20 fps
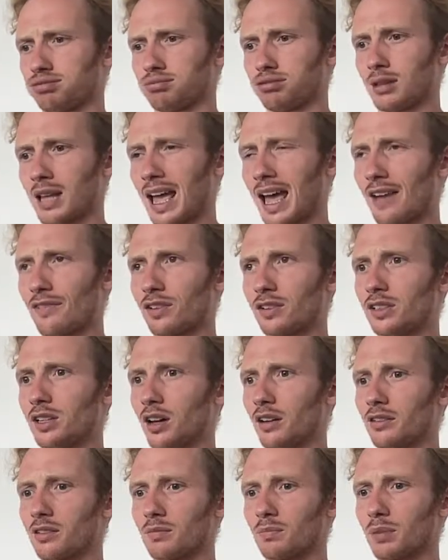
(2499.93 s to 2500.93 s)
half a
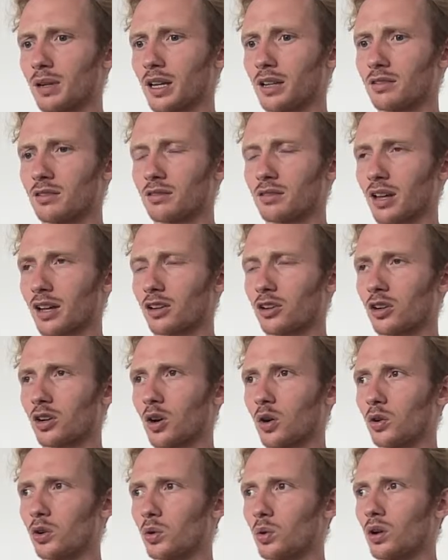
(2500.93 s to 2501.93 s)
dozen places I could go
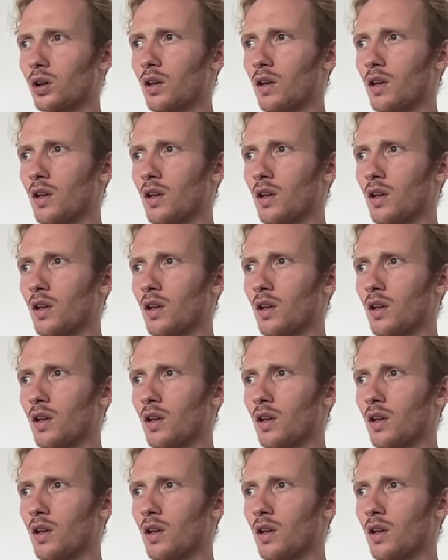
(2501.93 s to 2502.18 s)
to.